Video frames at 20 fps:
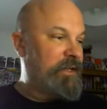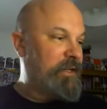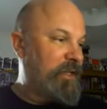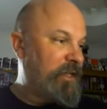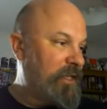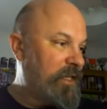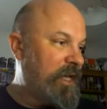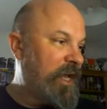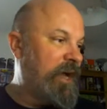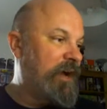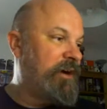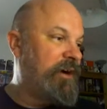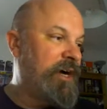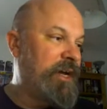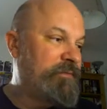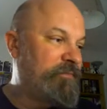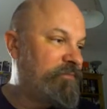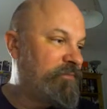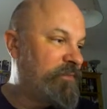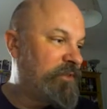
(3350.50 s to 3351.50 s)
Yeah,
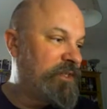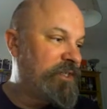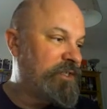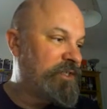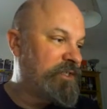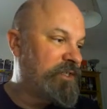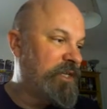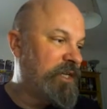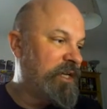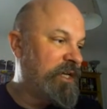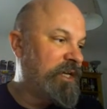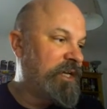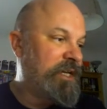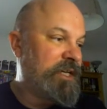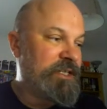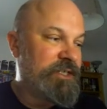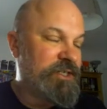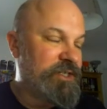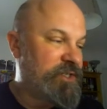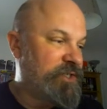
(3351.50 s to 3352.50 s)
I've just
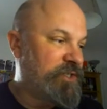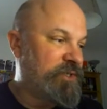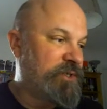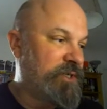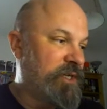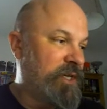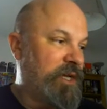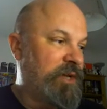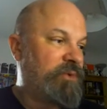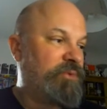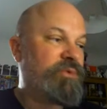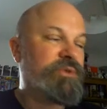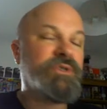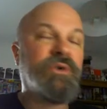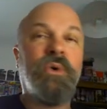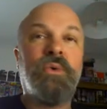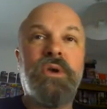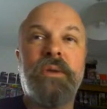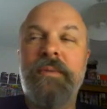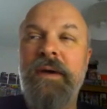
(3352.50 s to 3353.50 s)
it just was
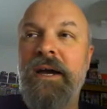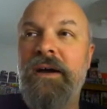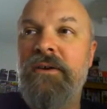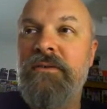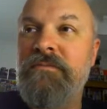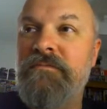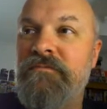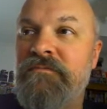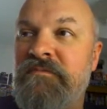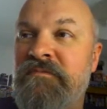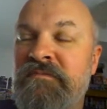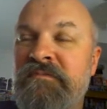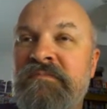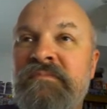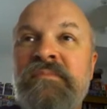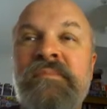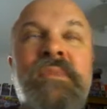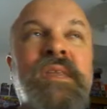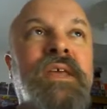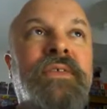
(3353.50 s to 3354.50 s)
all about
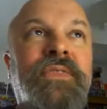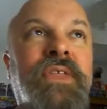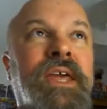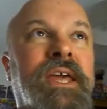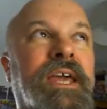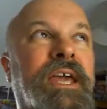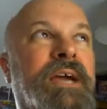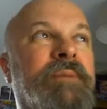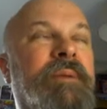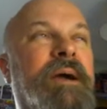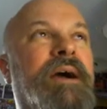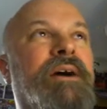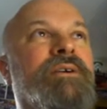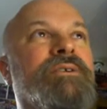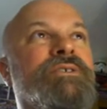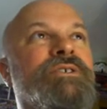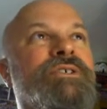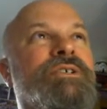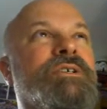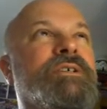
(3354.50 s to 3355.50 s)
thinking
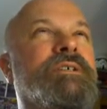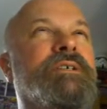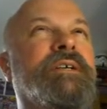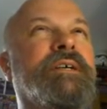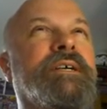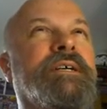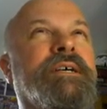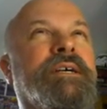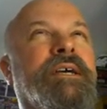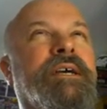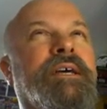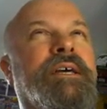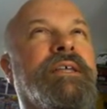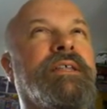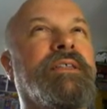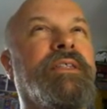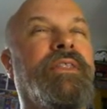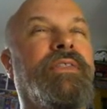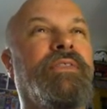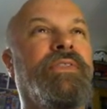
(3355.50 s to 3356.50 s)
about
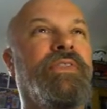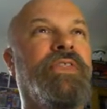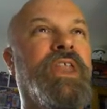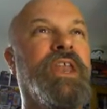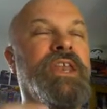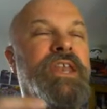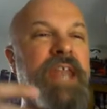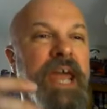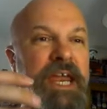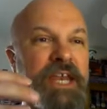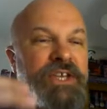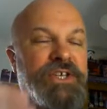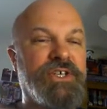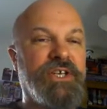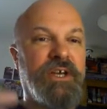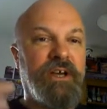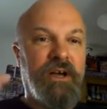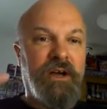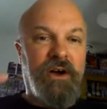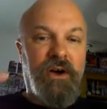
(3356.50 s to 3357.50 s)
the
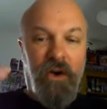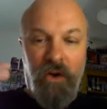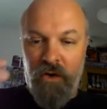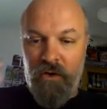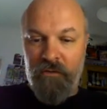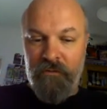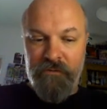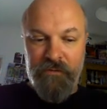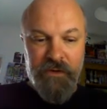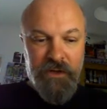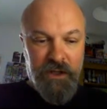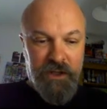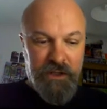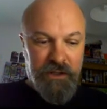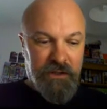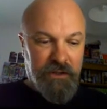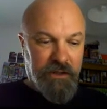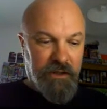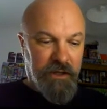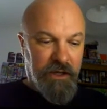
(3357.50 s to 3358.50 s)
nature of
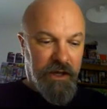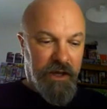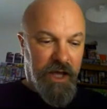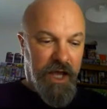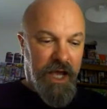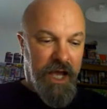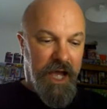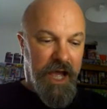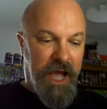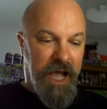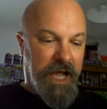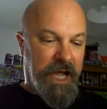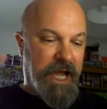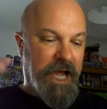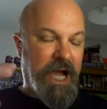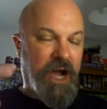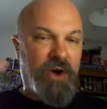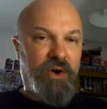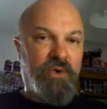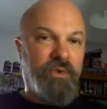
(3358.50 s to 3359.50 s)

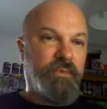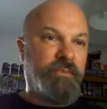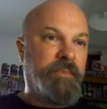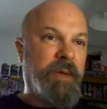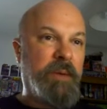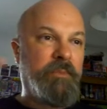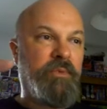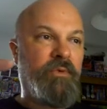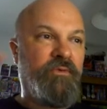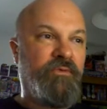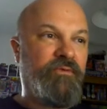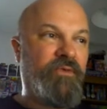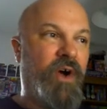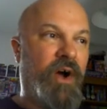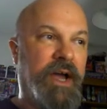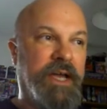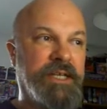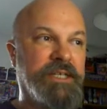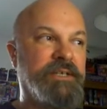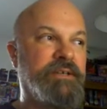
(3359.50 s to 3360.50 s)
how people
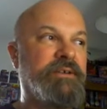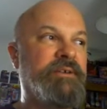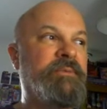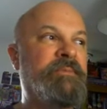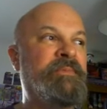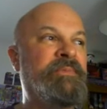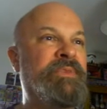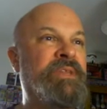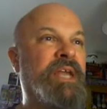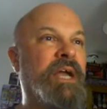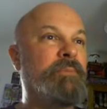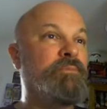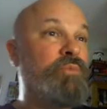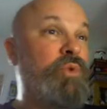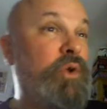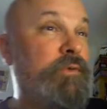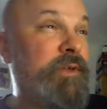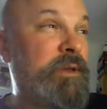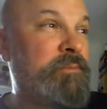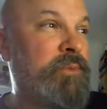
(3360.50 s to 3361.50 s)
fight and
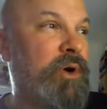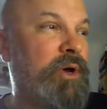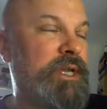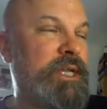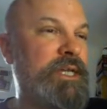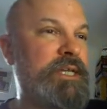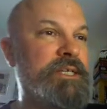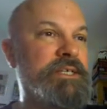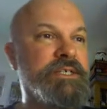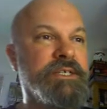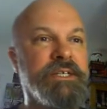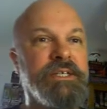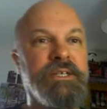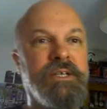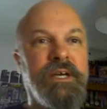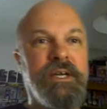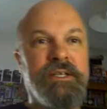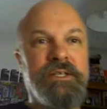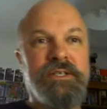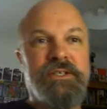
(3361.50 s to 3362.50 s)
moving bodies and,
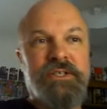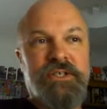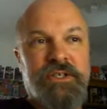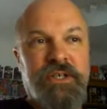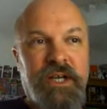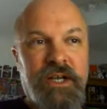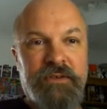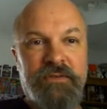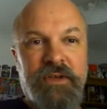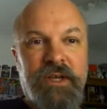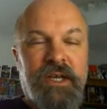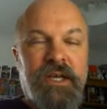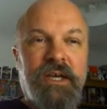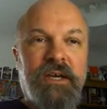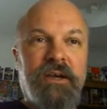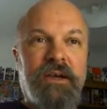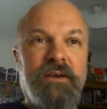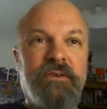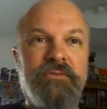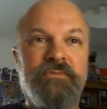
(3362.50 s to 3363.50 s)
and trying to
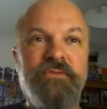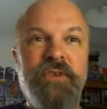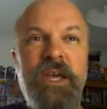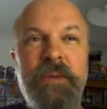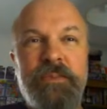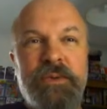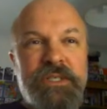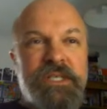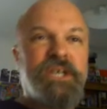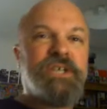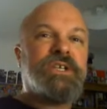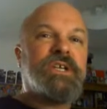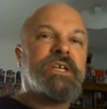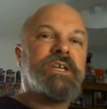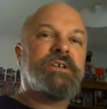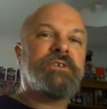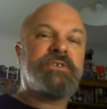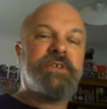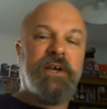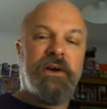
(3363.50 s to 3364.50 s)
repositioning
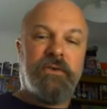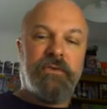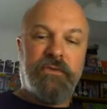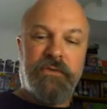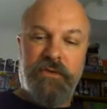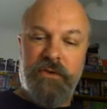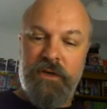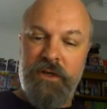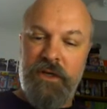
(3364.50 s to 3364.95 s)
yourself